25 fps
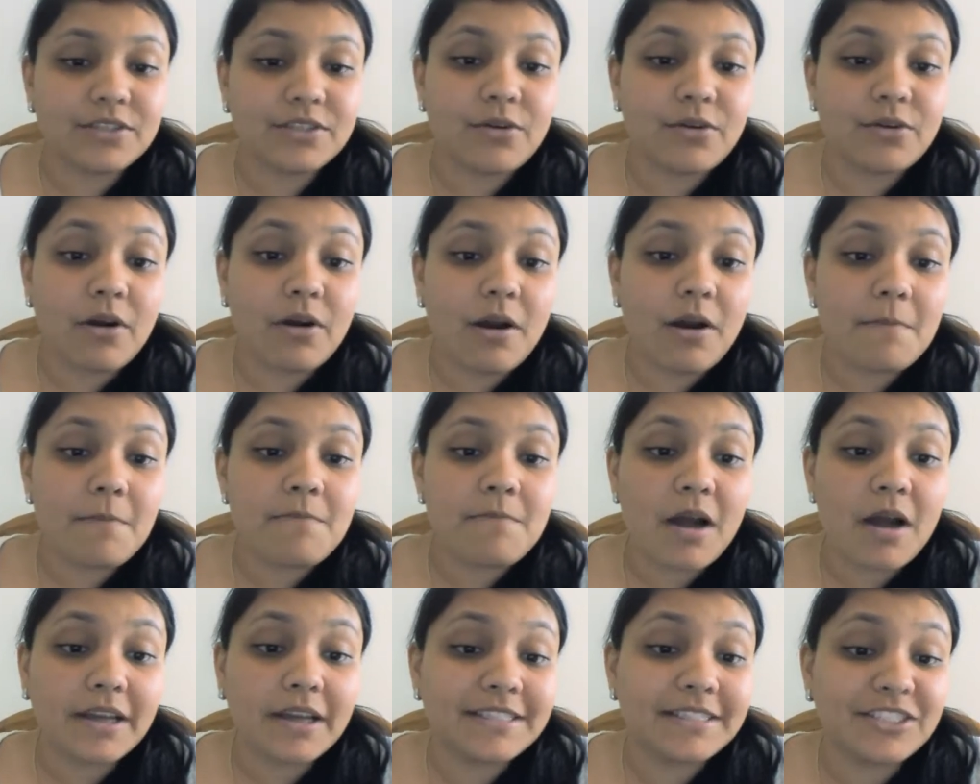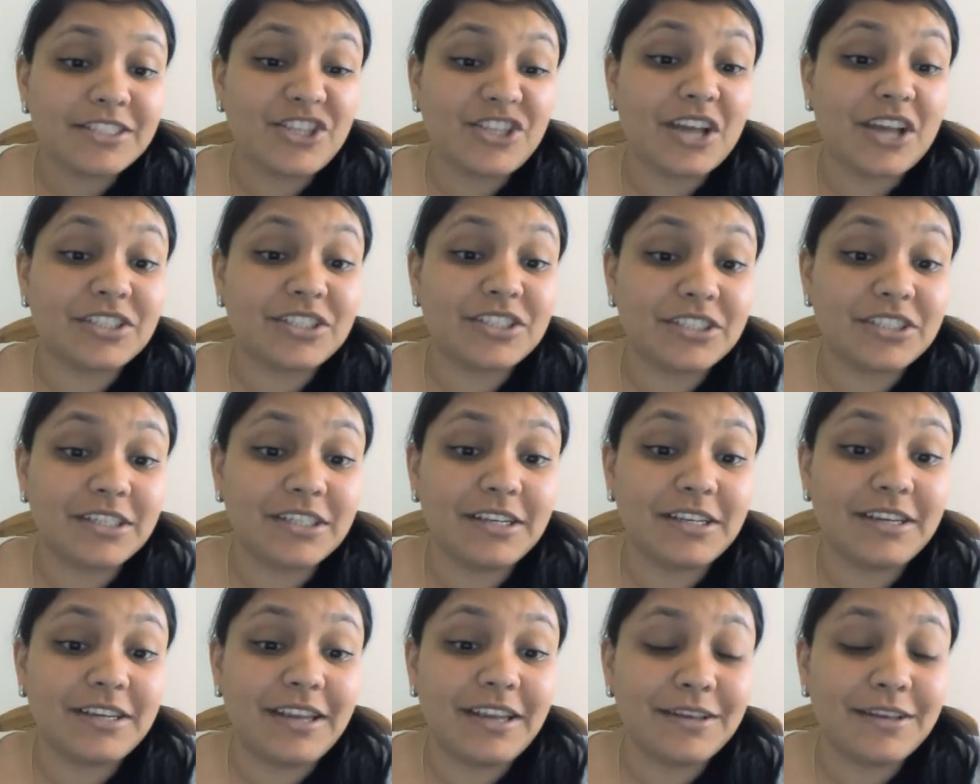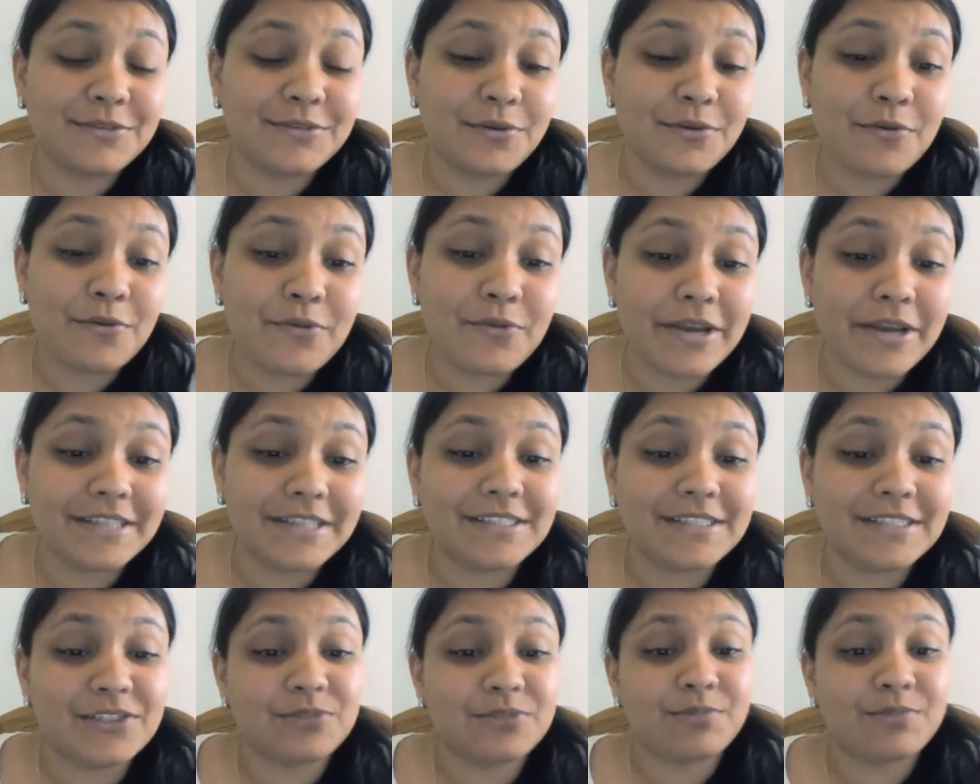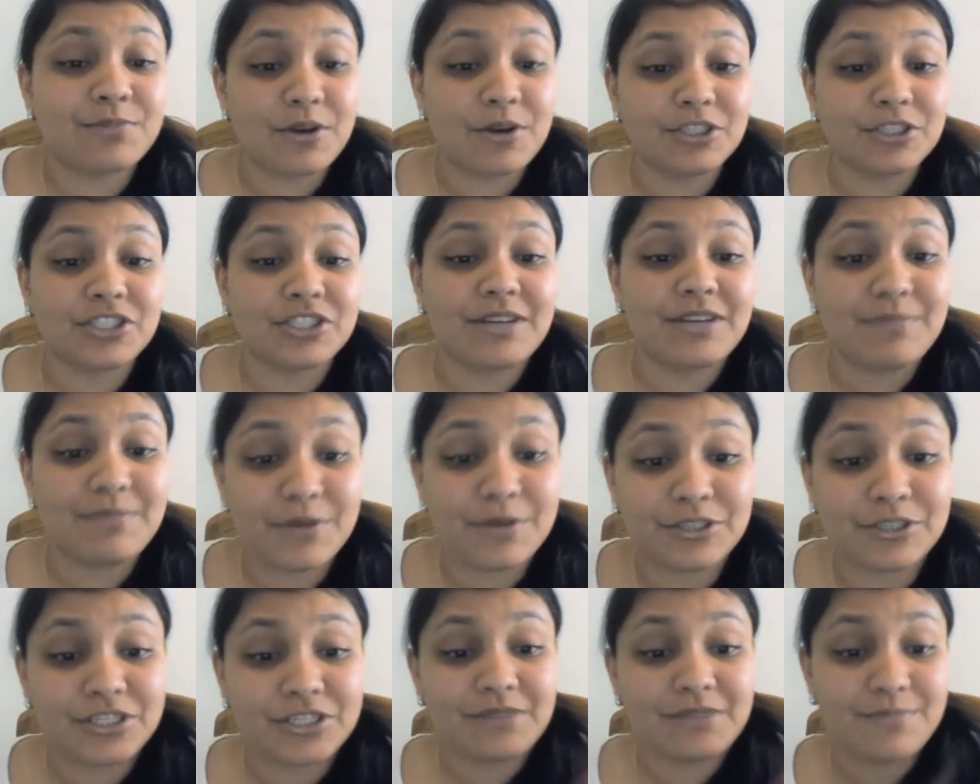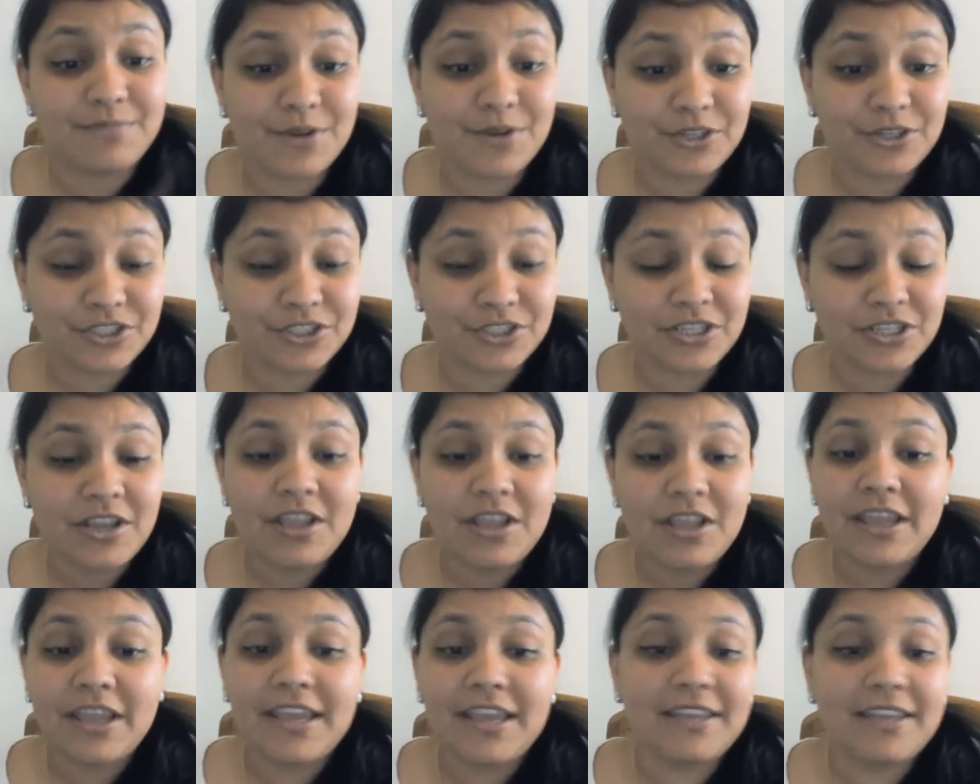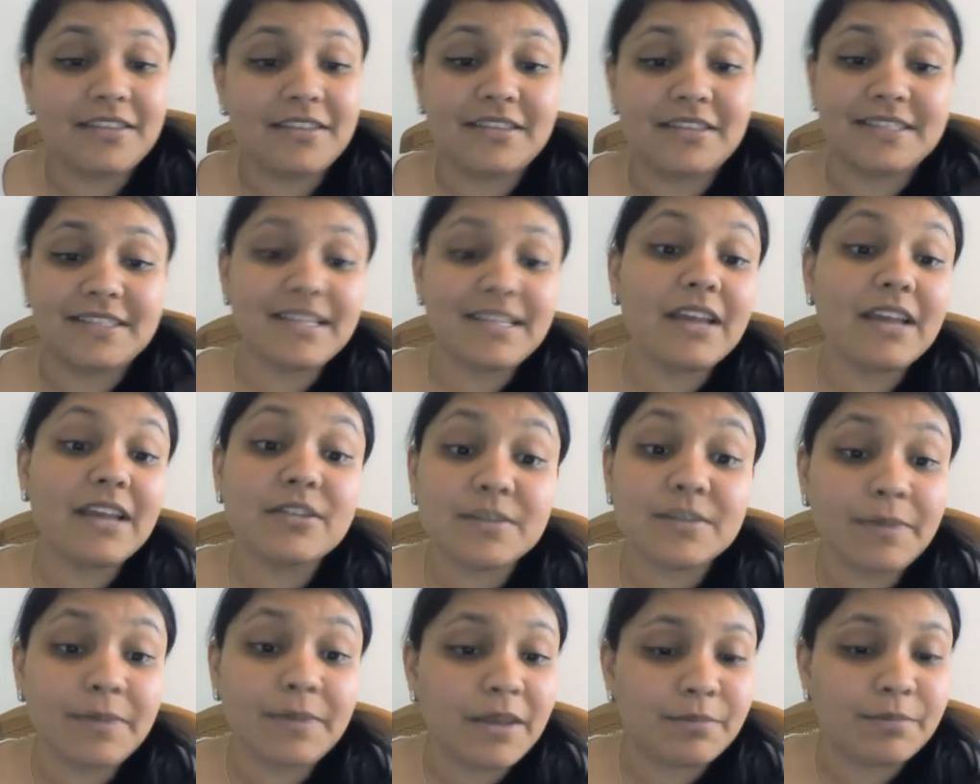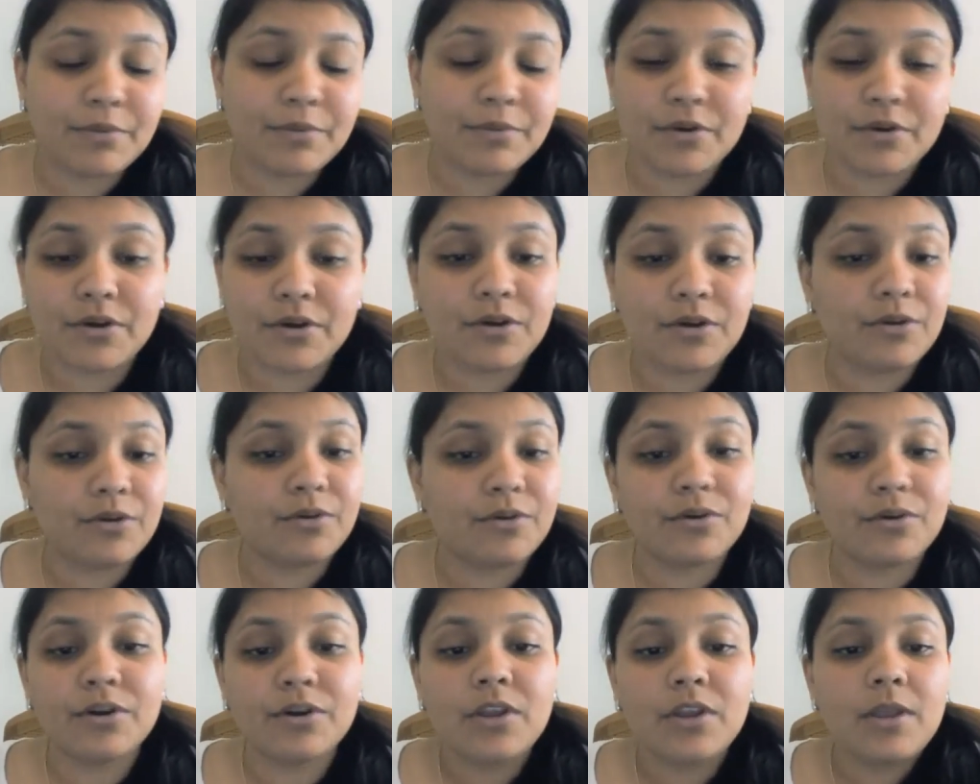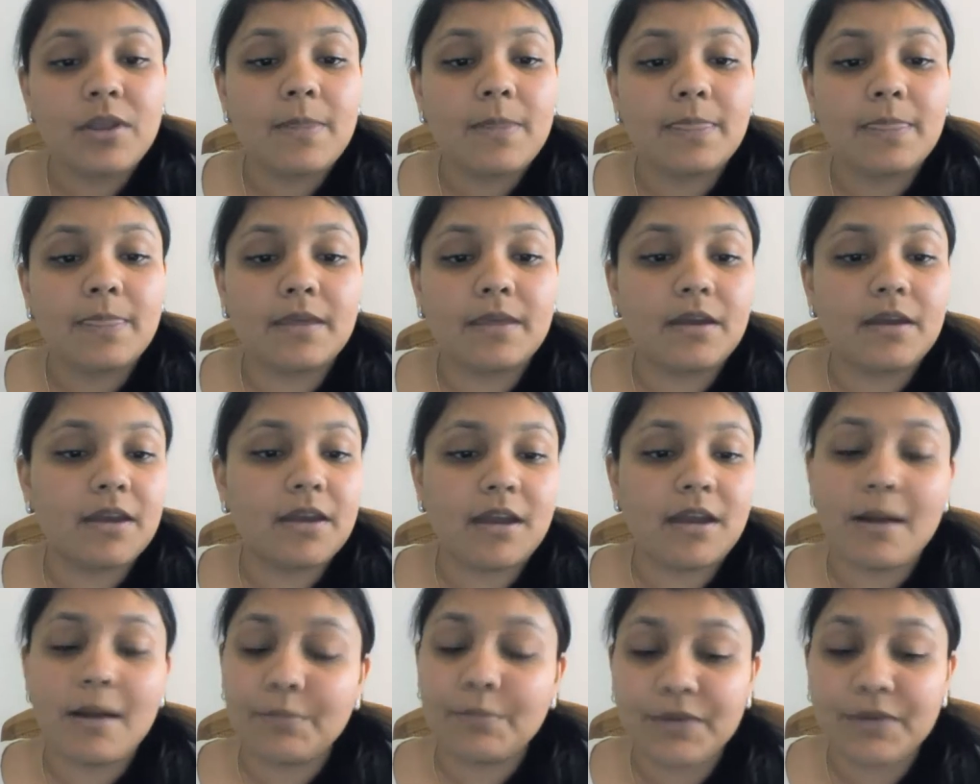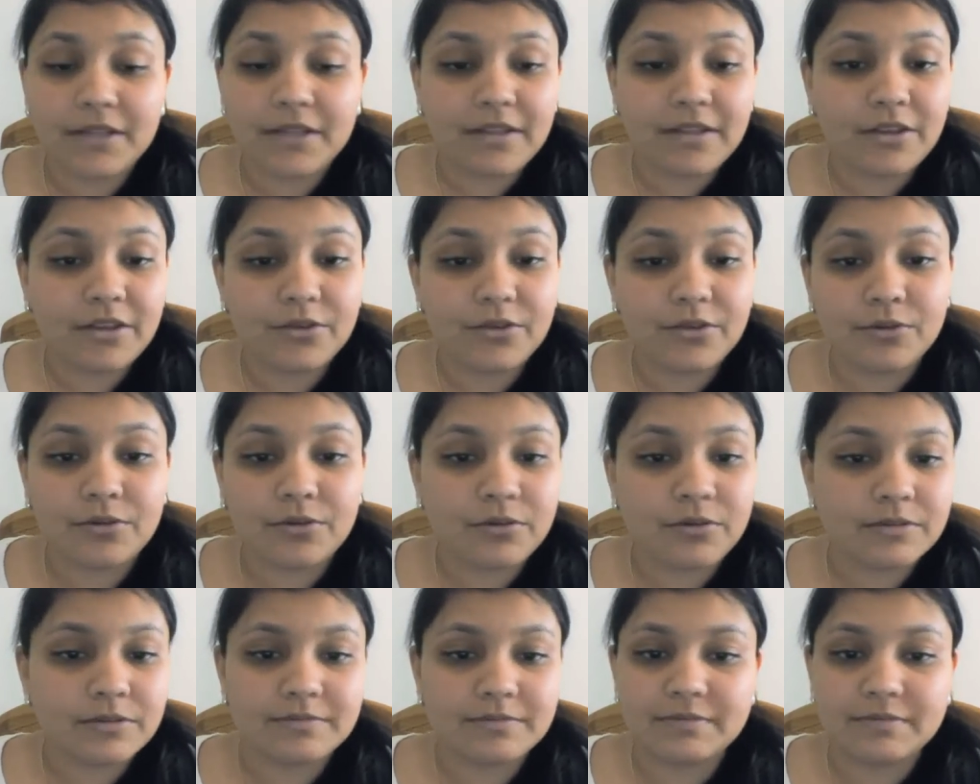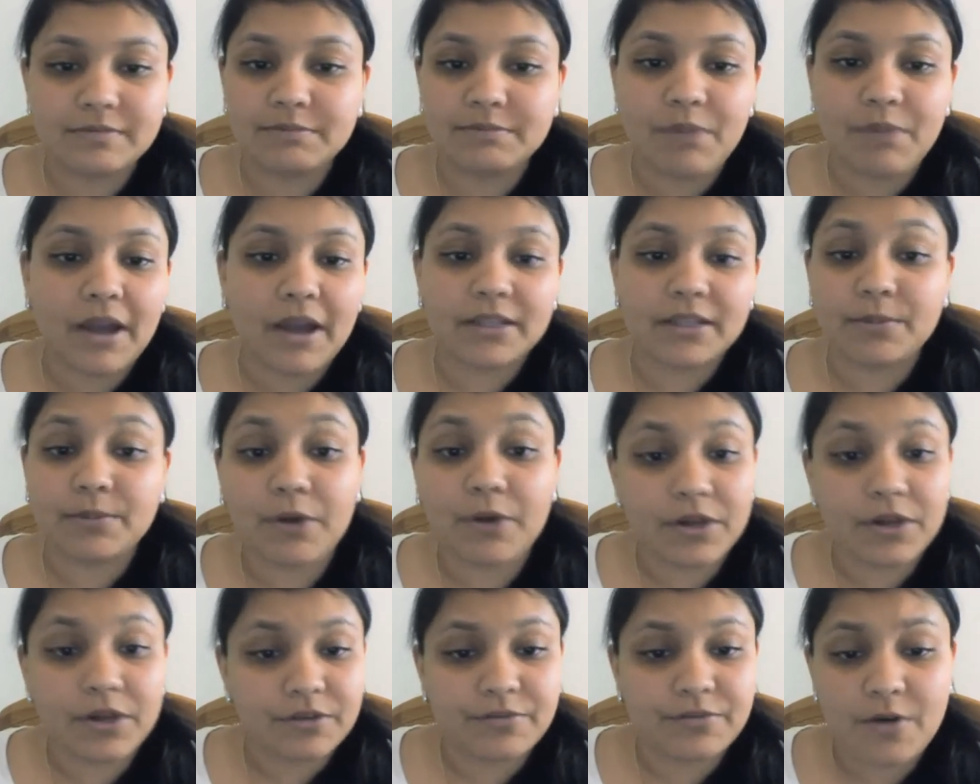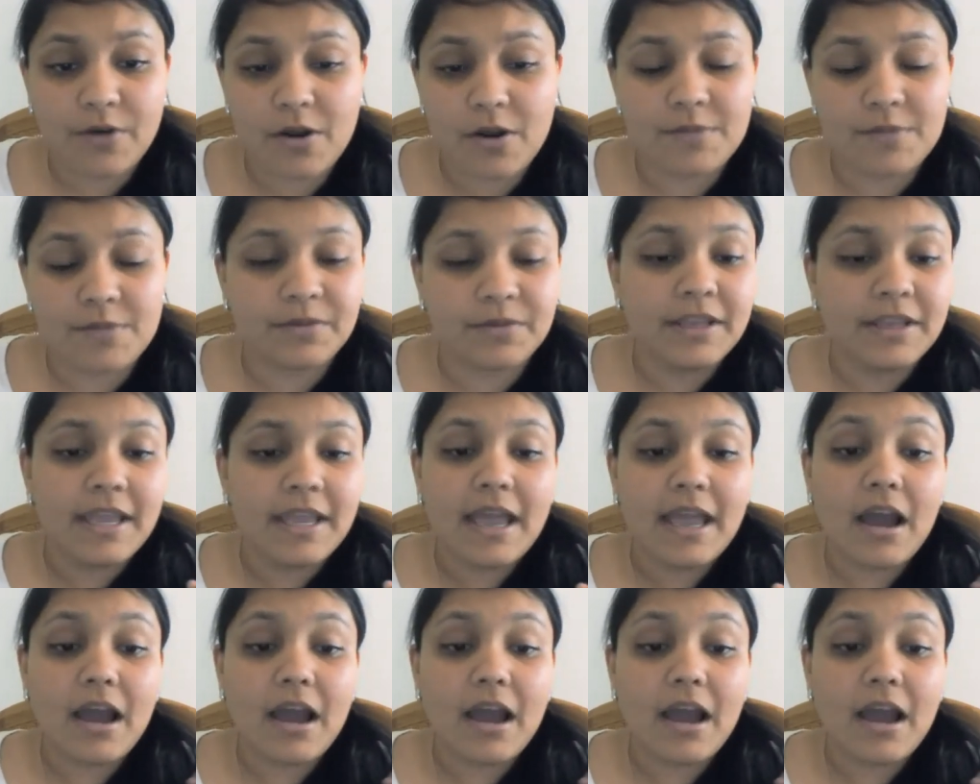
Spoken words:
So my suggestion is always to push and push and push either the salespeople or the company that you're buying the product from.